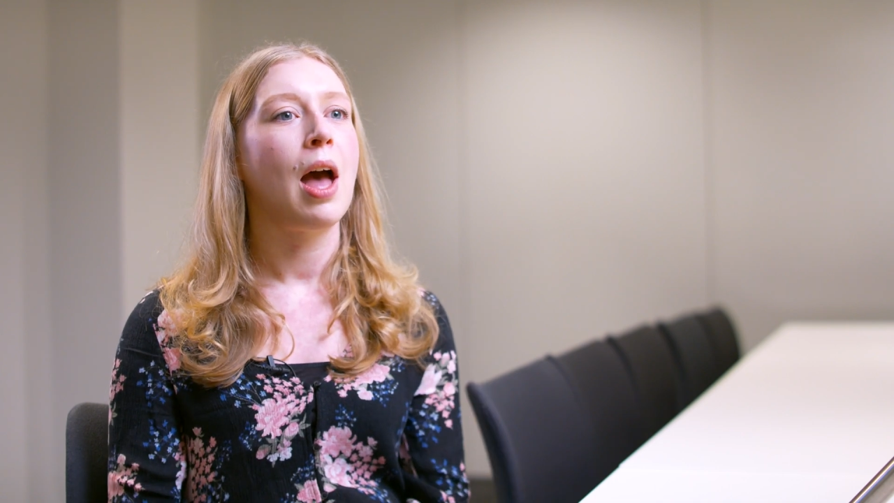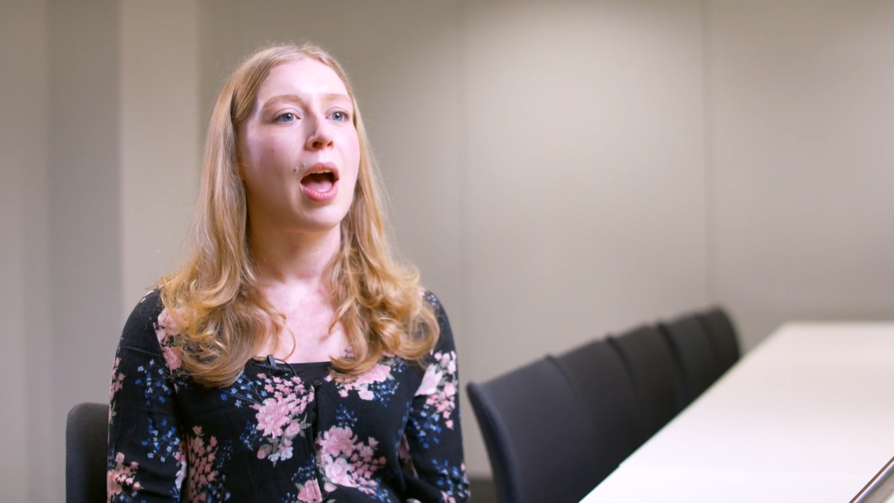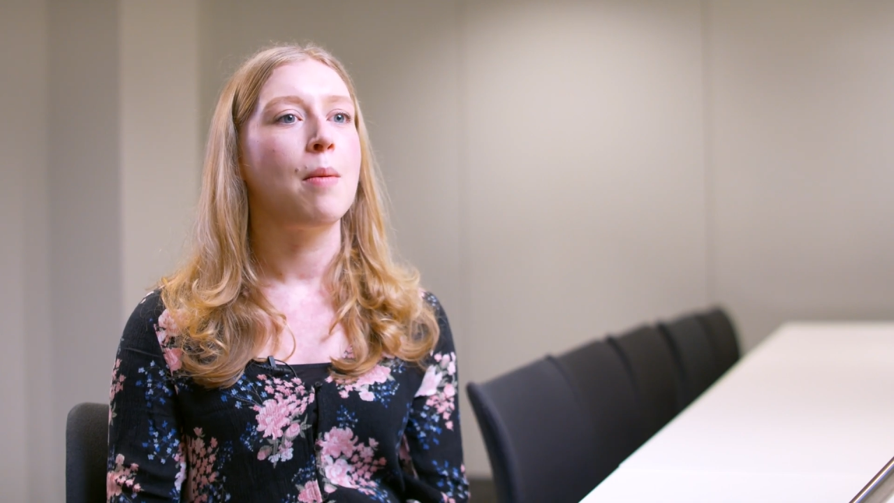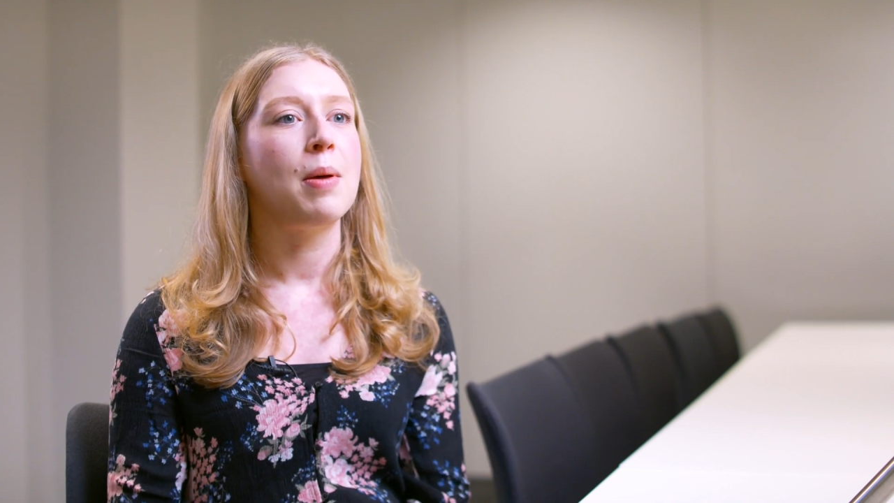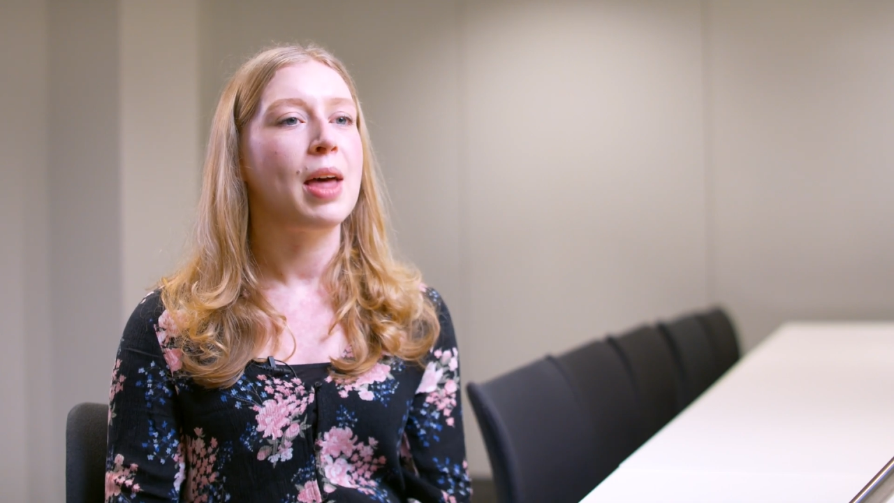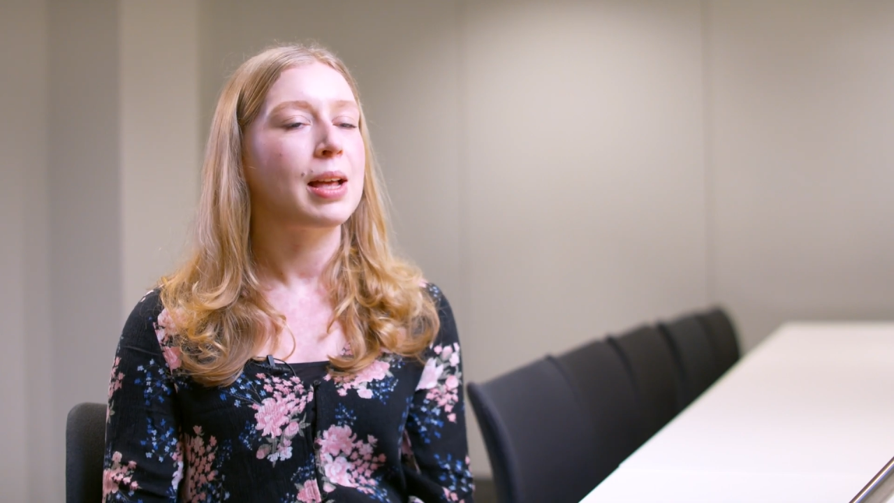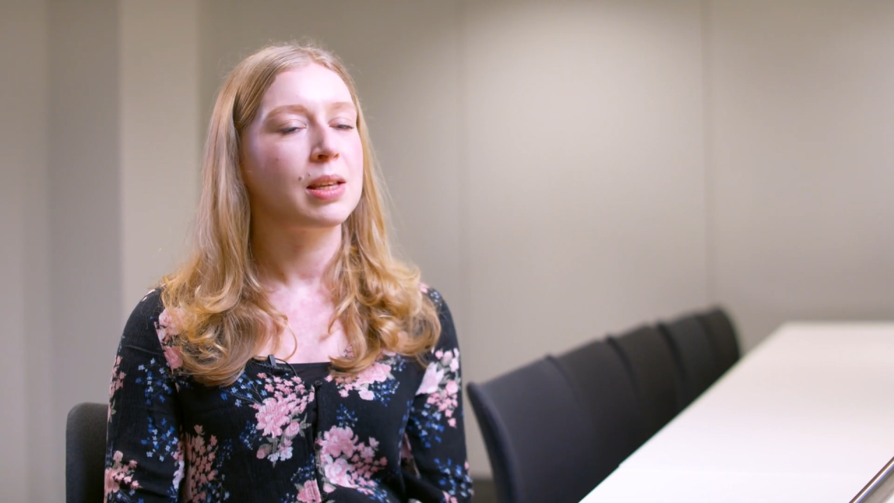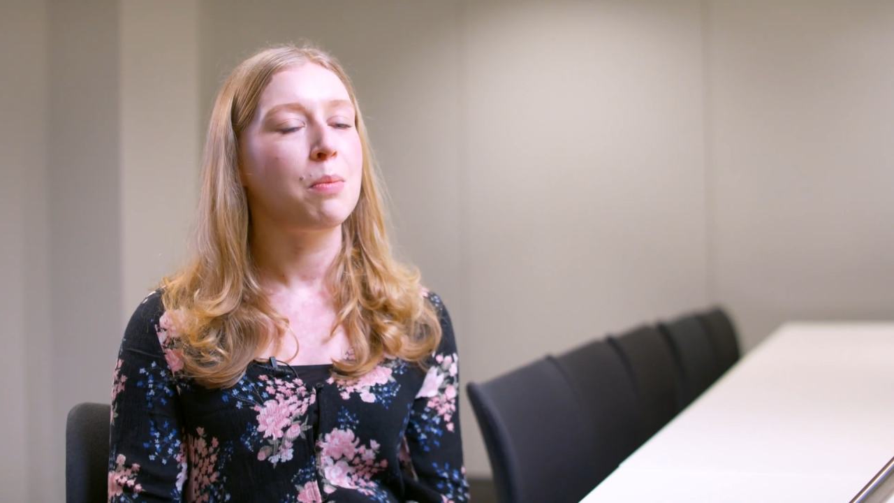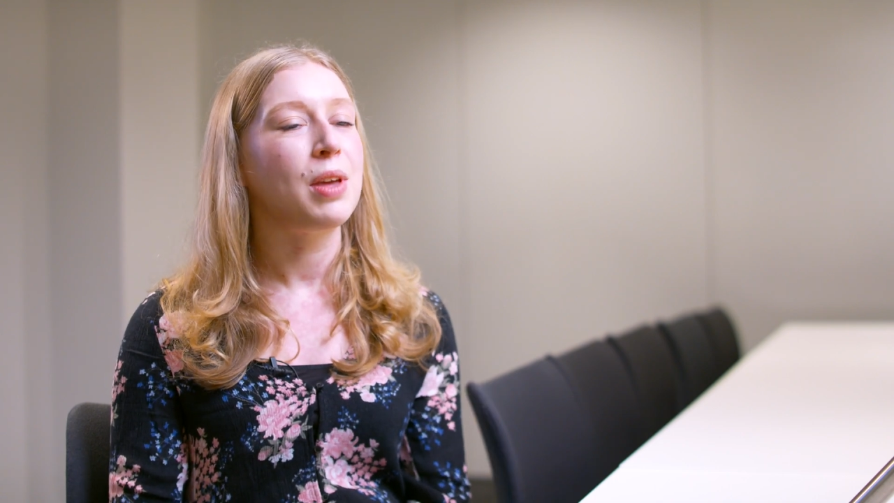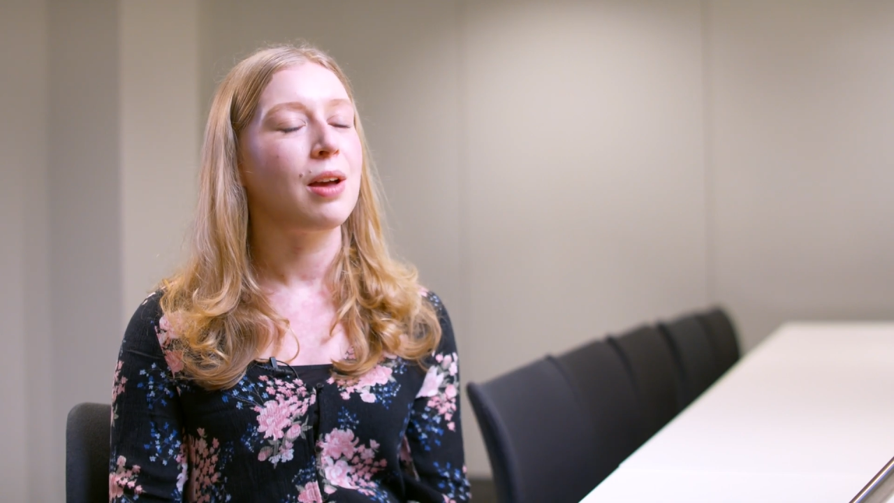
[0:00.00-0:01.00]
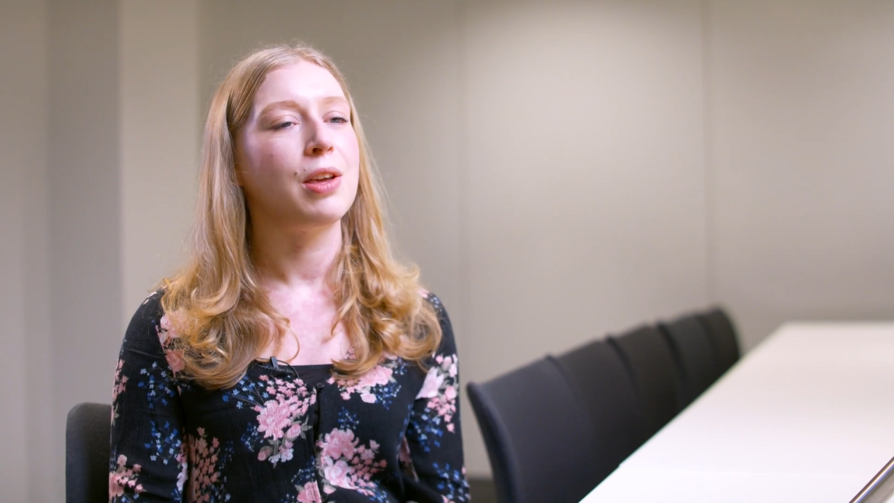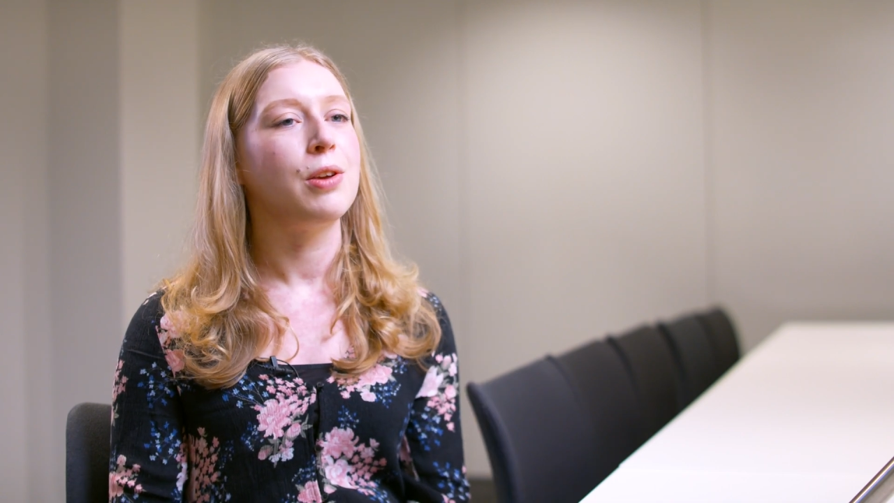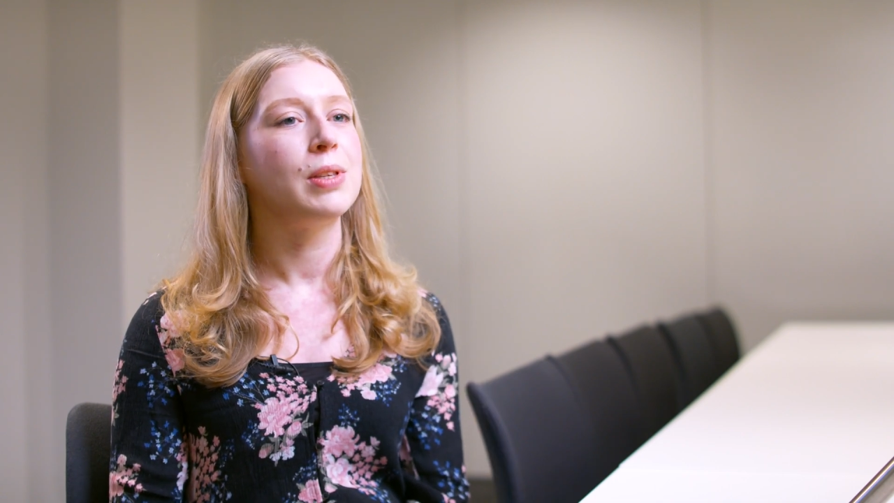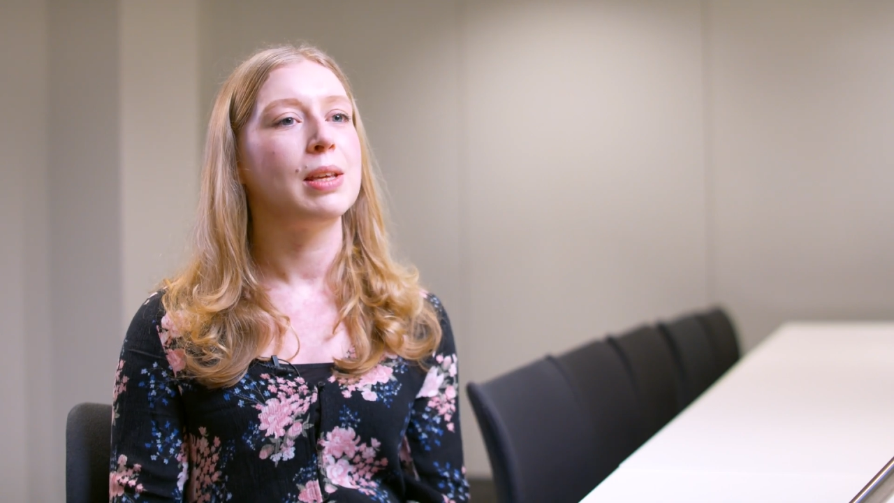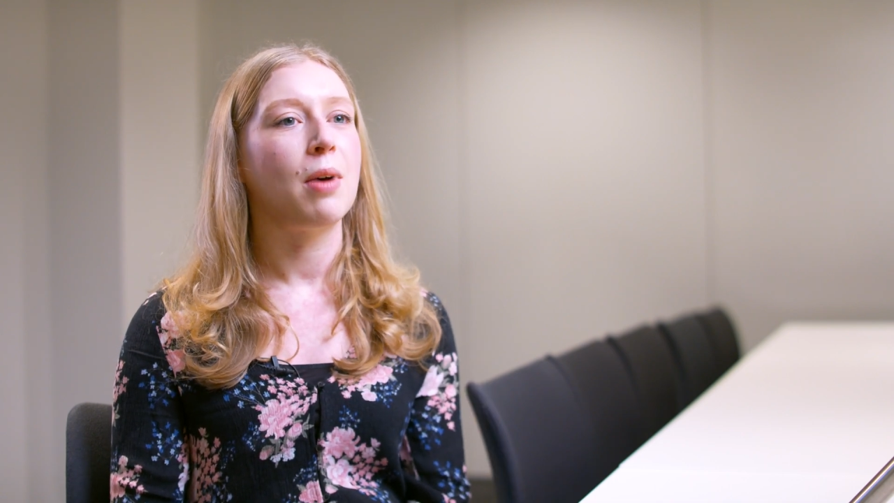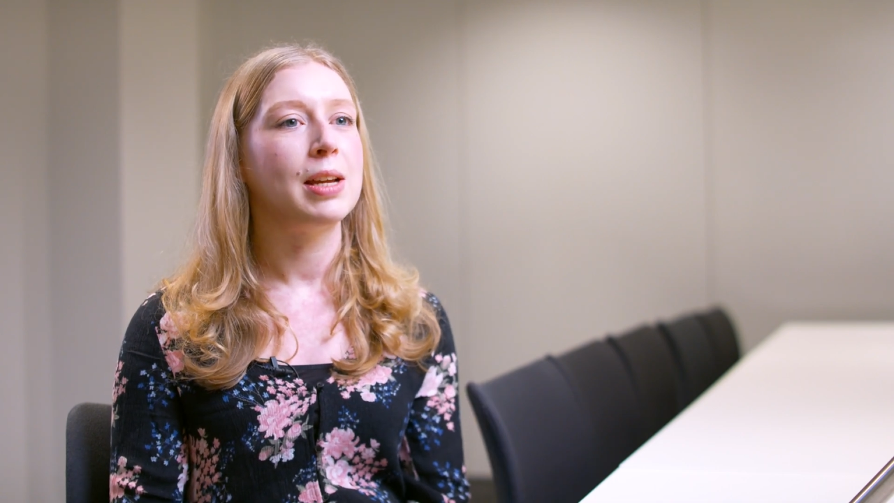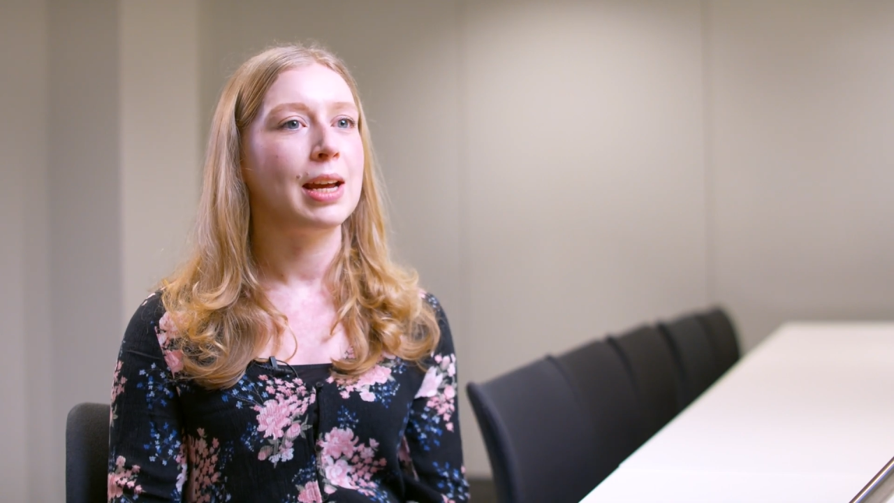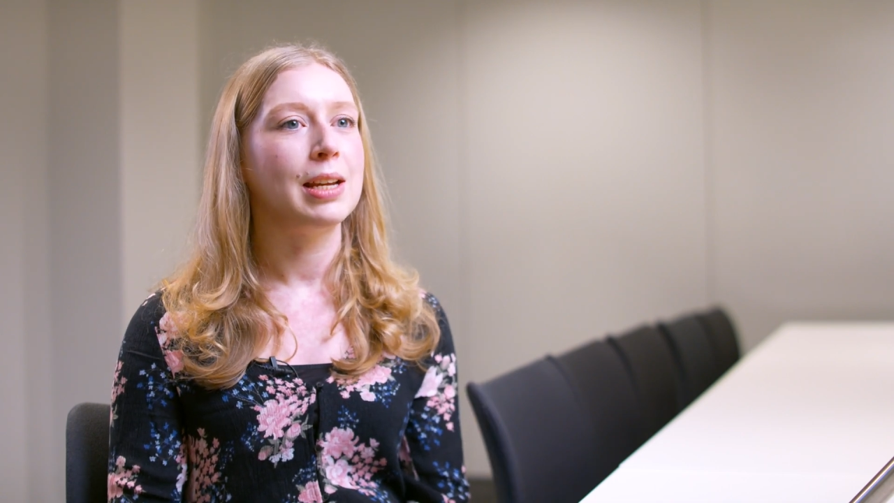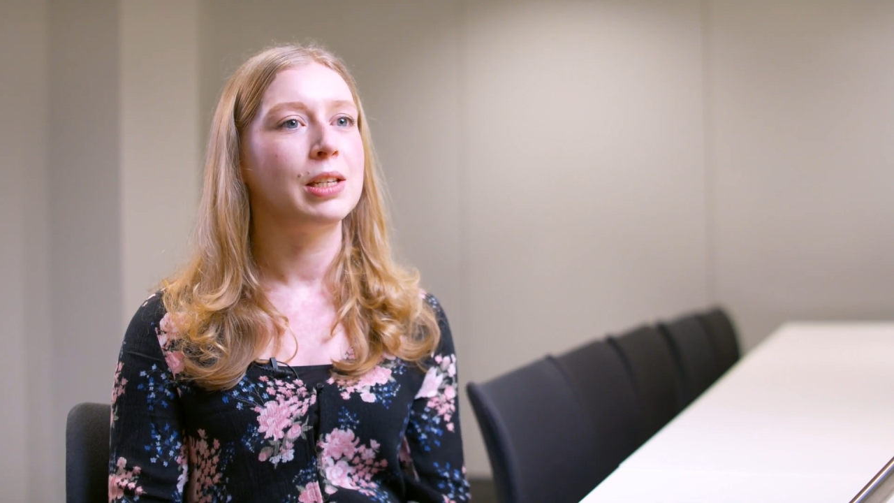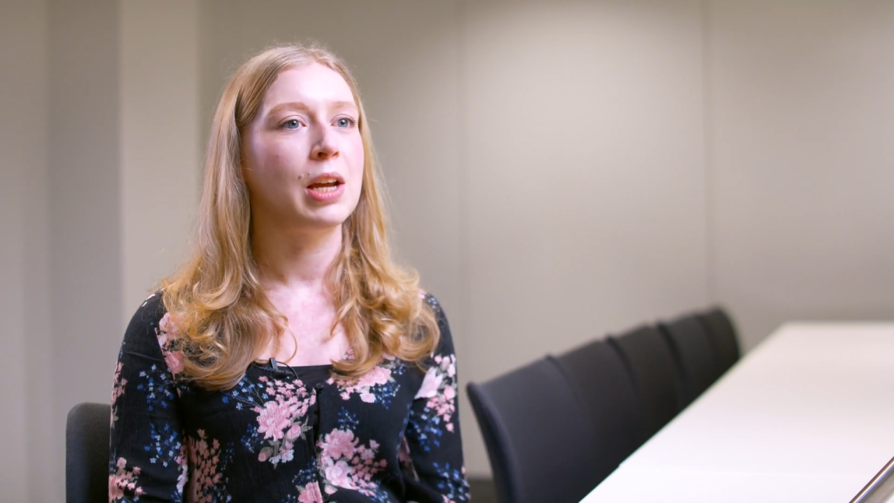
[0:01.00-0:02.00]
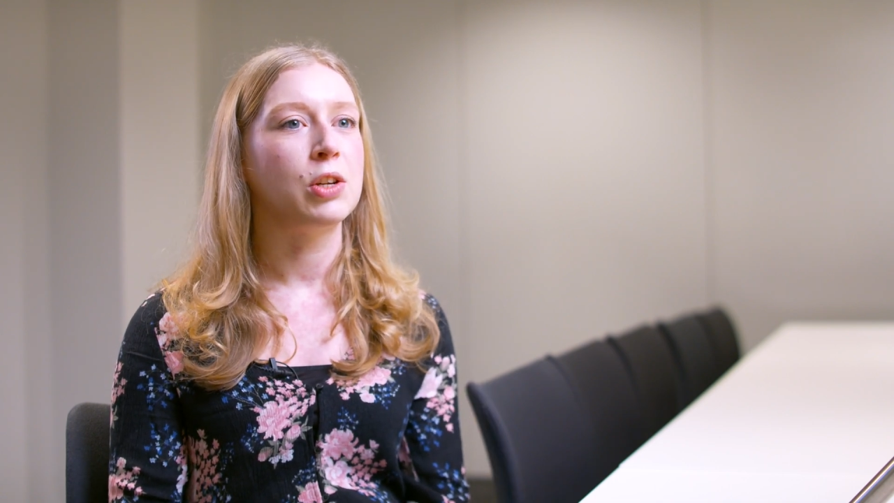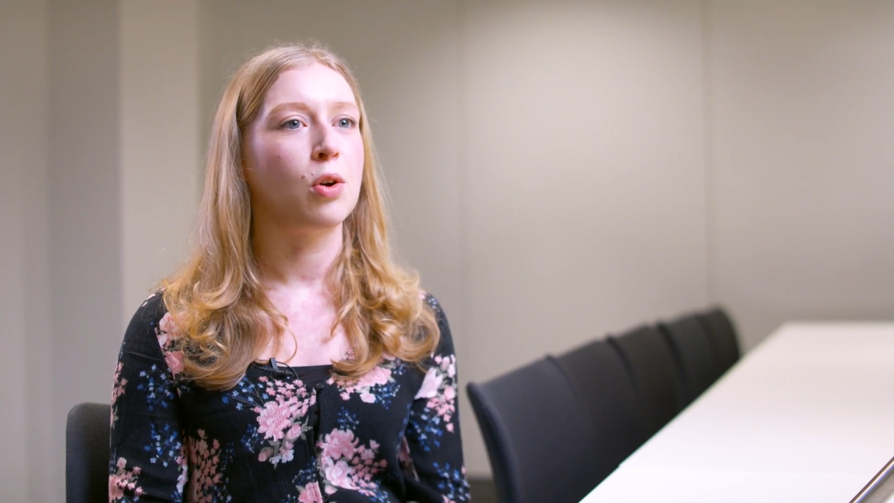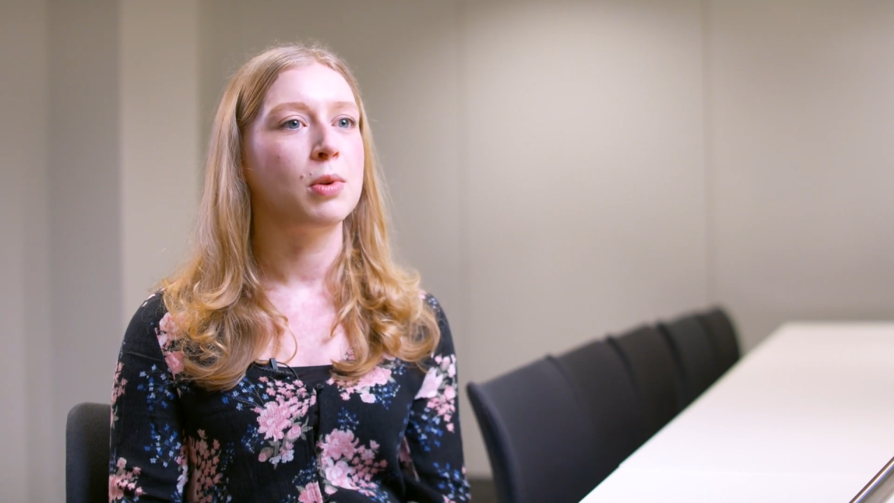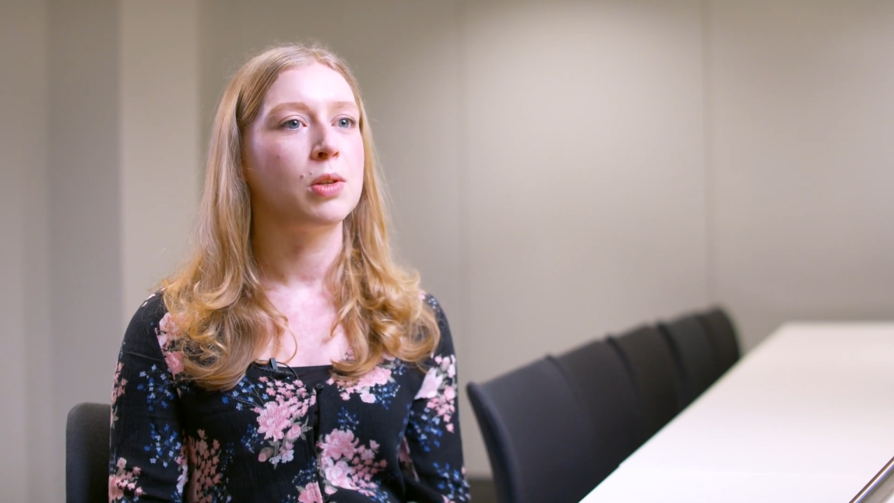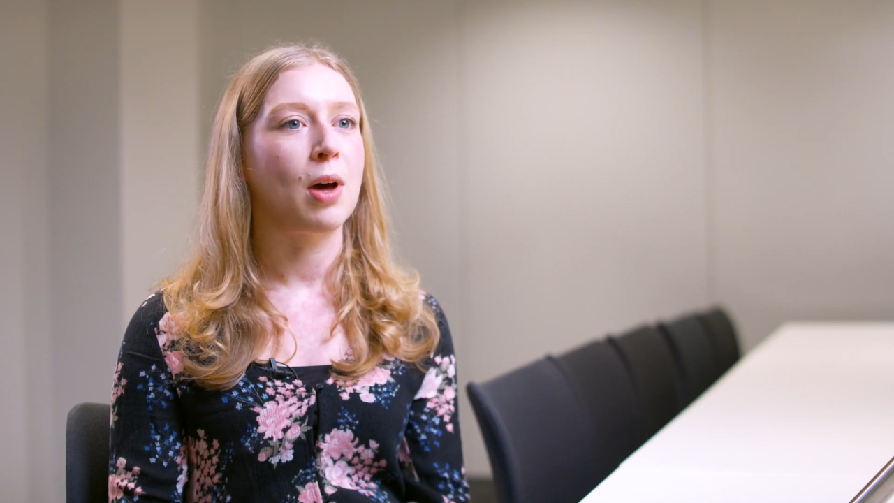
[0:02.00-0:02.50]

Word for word: um, and that's something I use in my day-to-day -day job as